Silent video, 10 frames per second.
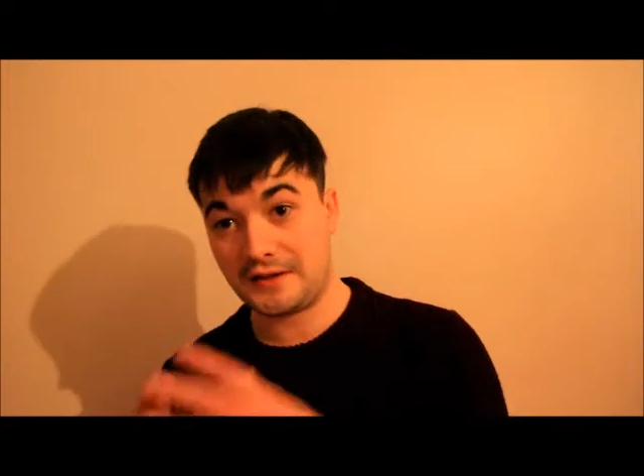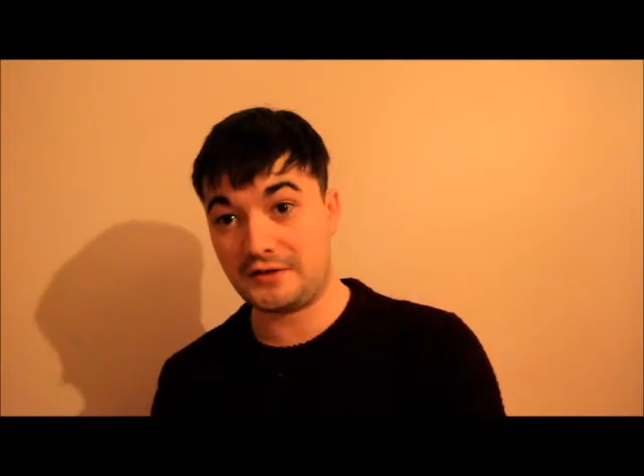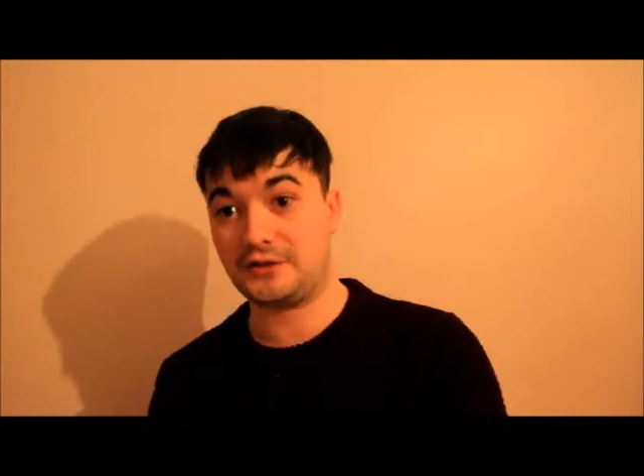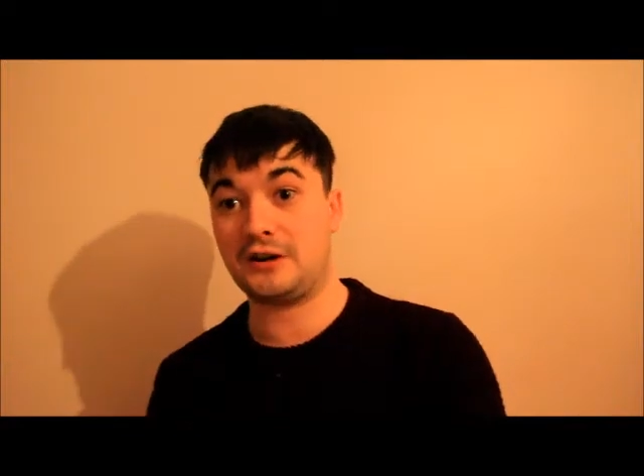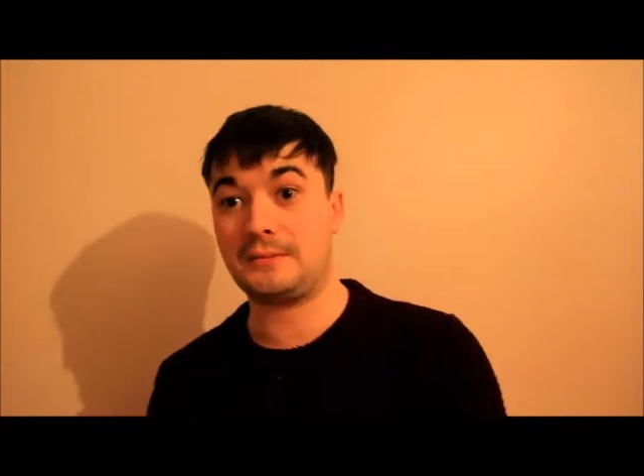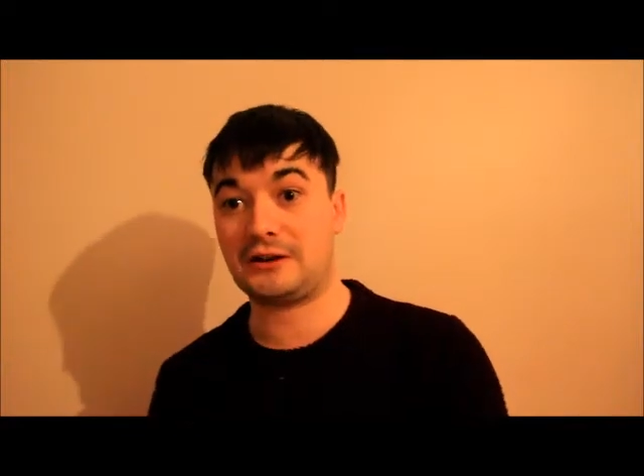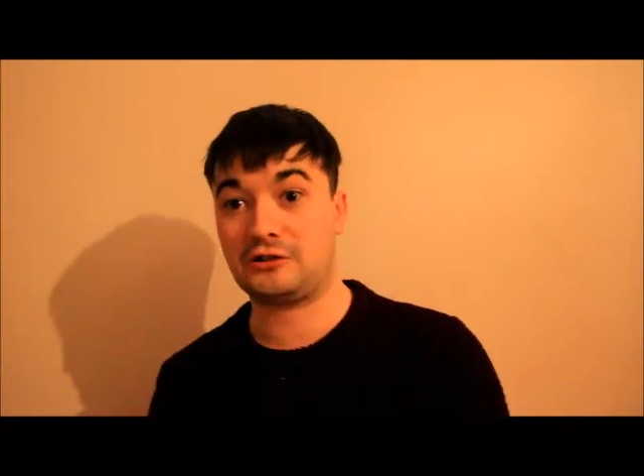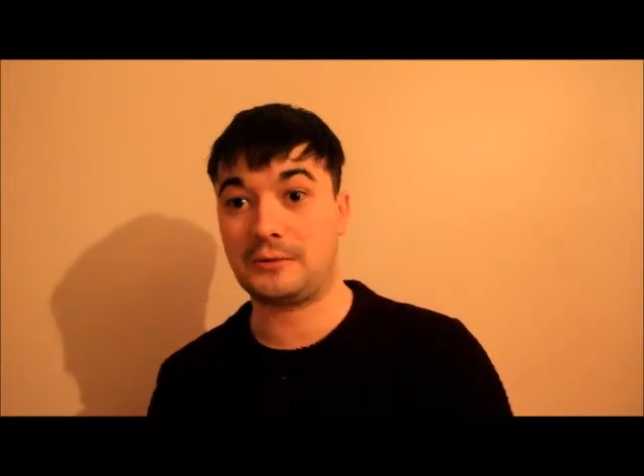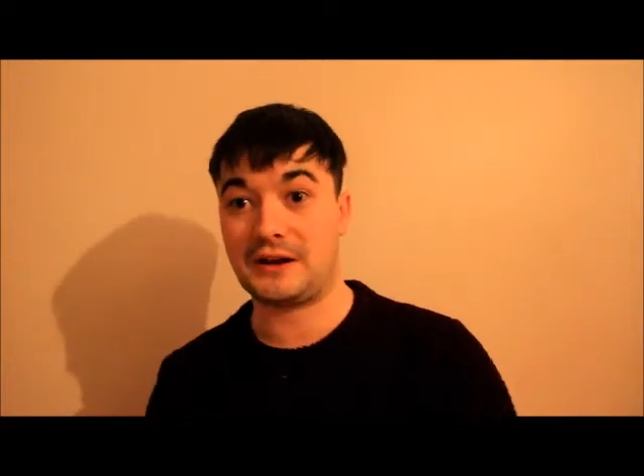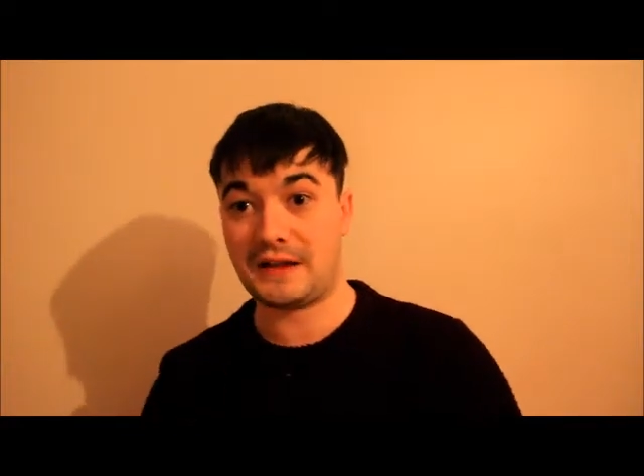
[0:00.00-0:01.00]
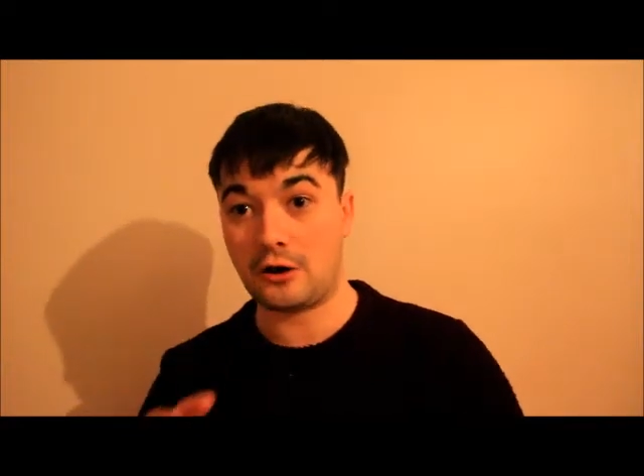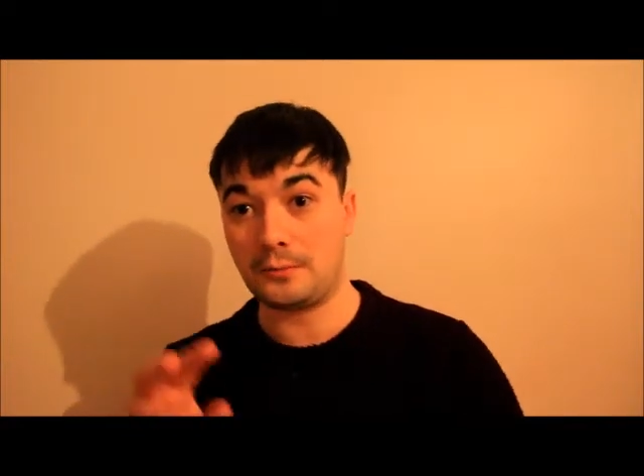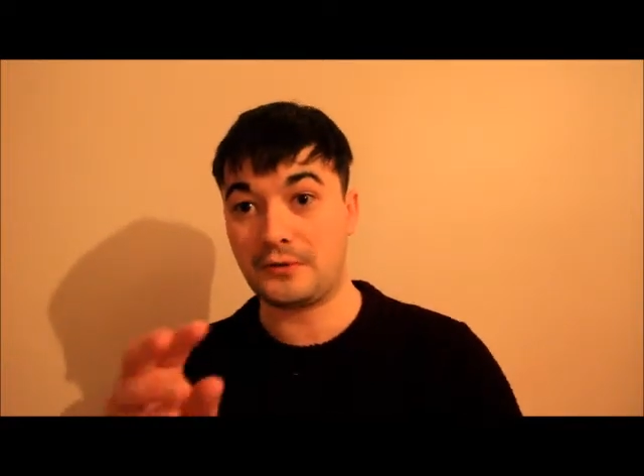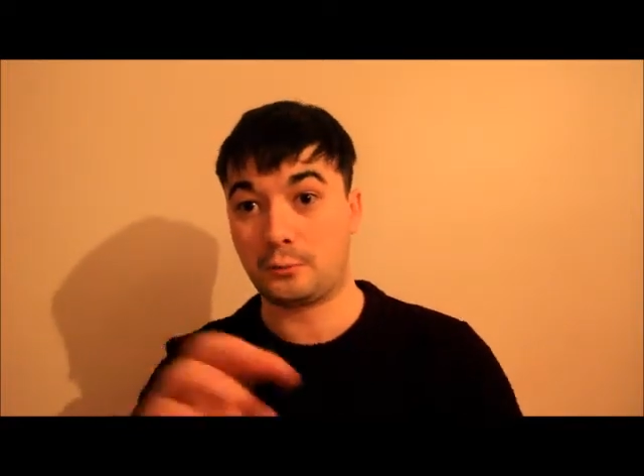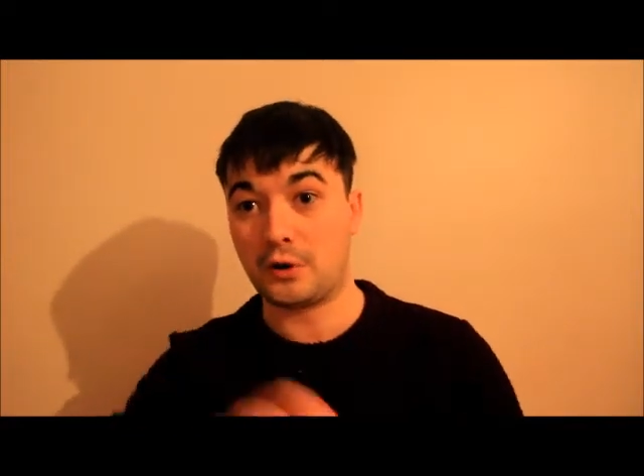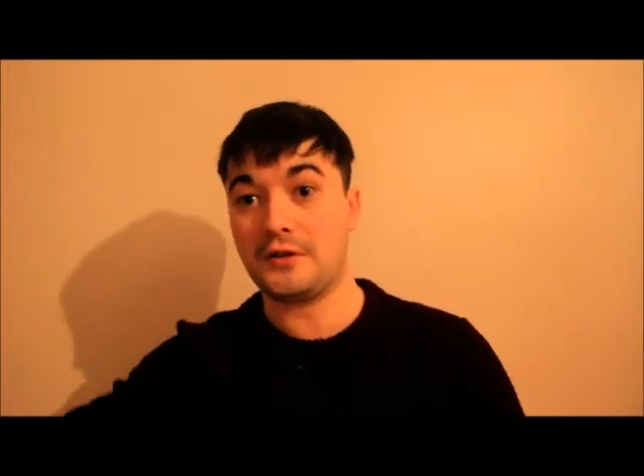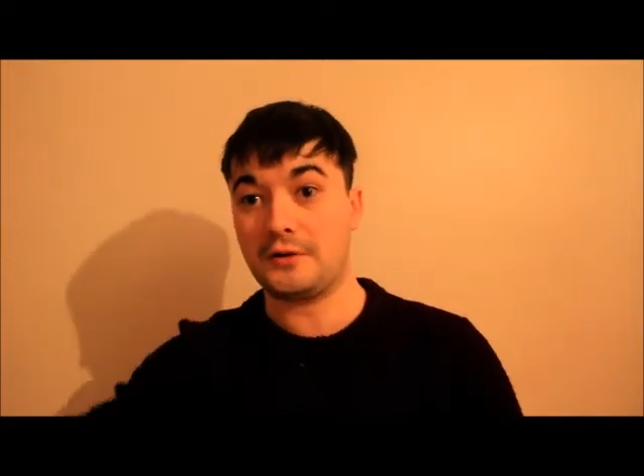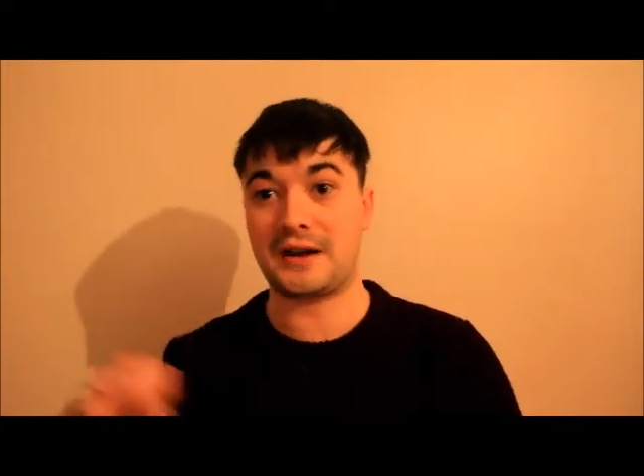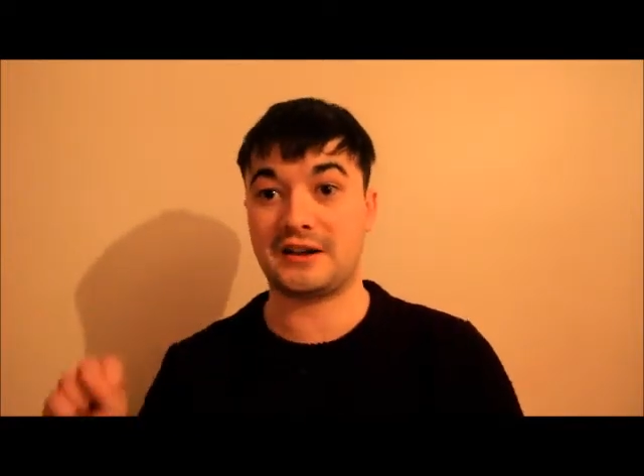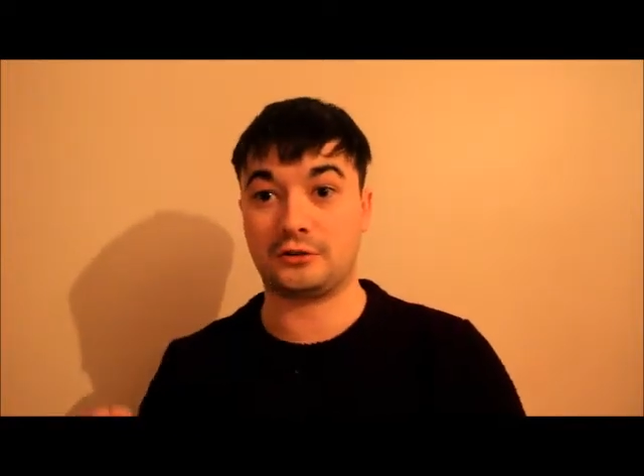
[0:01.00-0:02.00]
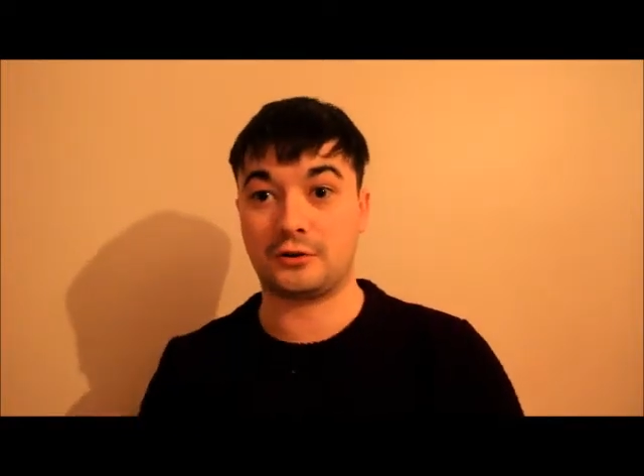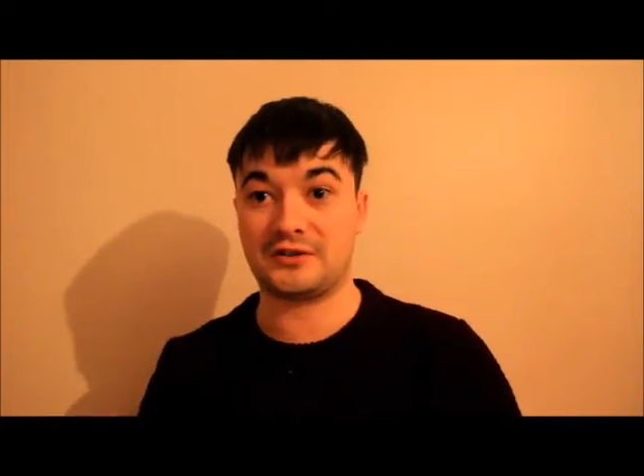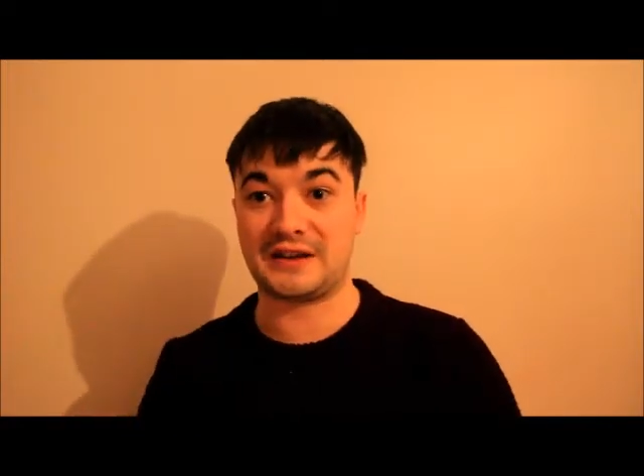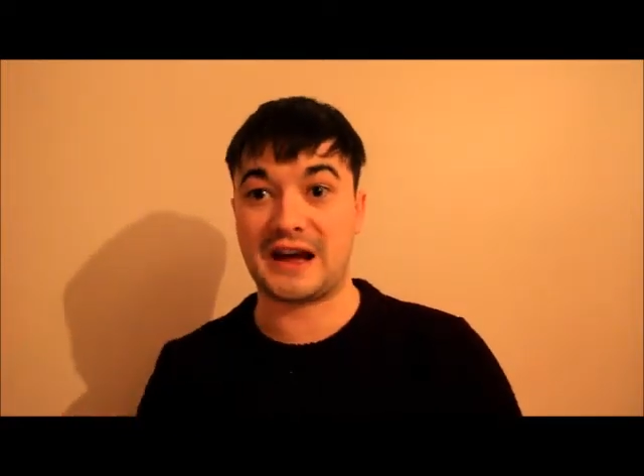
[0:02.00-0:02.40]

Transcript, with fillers: the other girl back to her body. They open one of the red doors